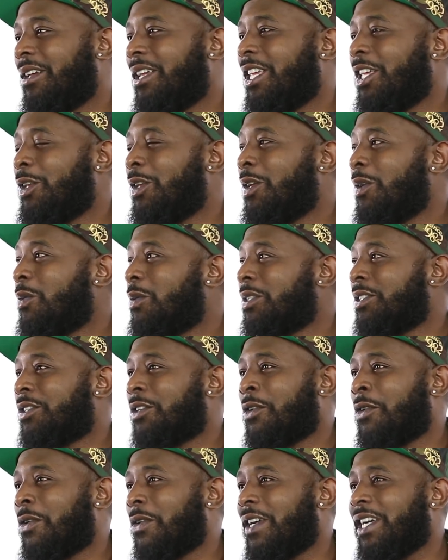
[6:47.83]
You know what's
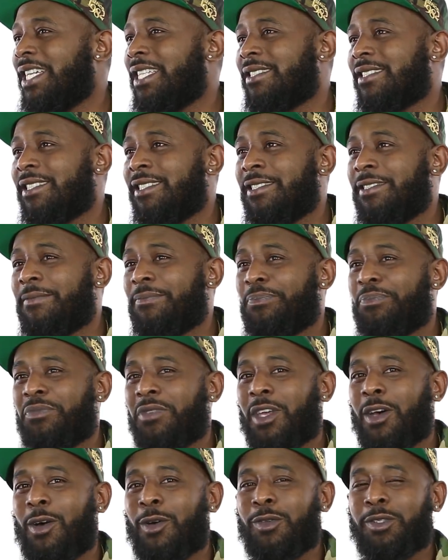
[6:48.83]
crazy?
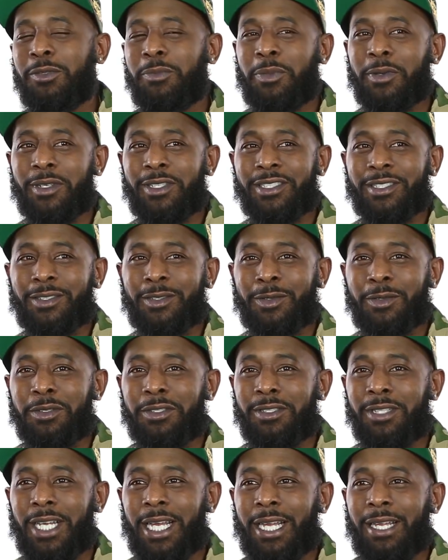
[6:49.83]
The only person who
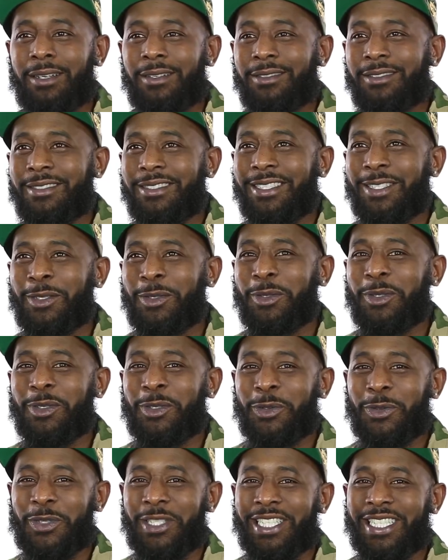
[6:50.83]
was like,
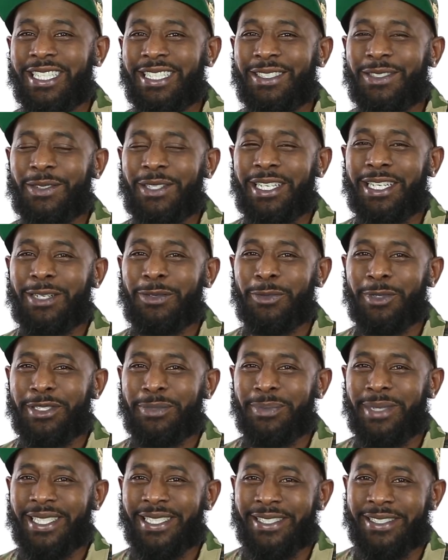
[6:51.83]
who did do that was
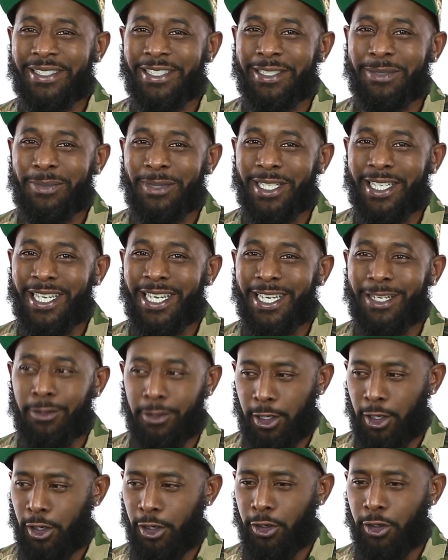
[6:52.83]
my stepdad. He
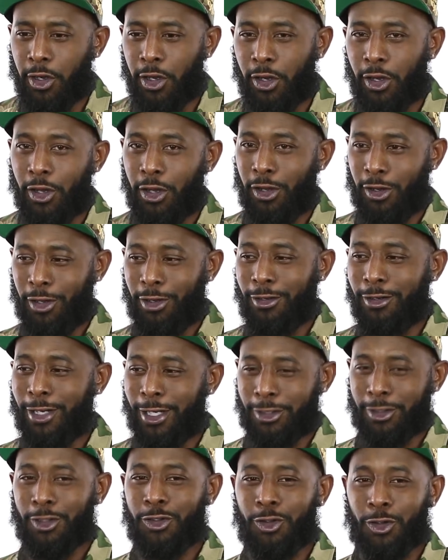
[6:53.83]
was like, hey,
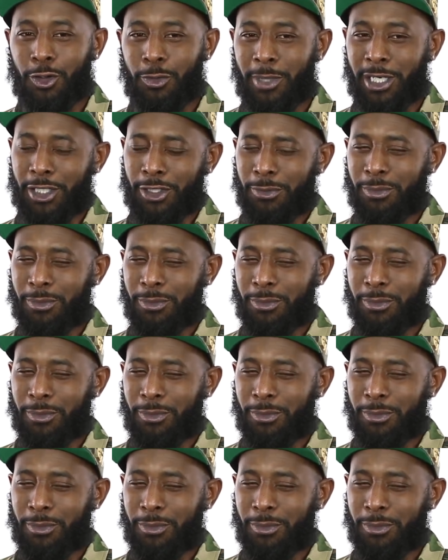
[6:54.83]
like